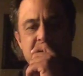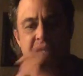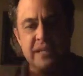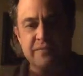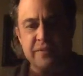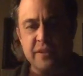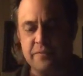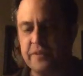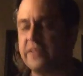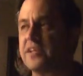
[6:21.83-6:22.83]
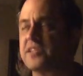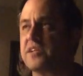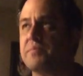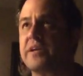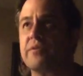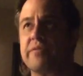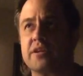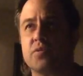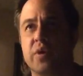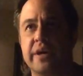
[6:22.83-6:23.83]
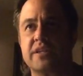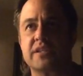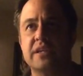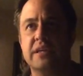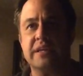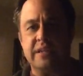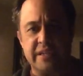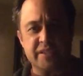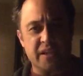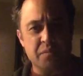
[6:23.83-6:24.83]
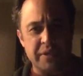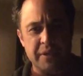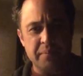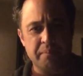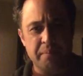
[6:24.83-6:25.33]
if anything is going to make you think twice, it's going to be